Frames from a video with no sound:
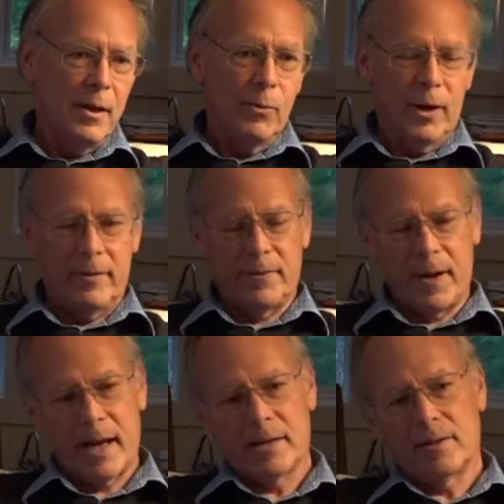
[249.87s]
when in
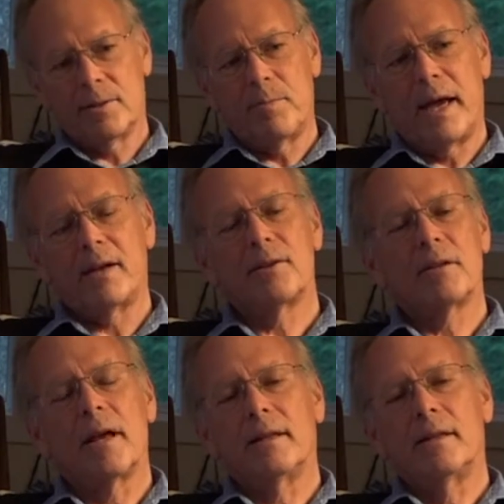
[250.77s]
fact it's banked
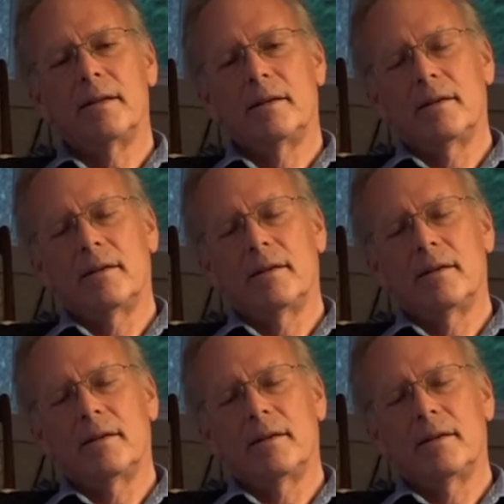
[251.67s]
slightly,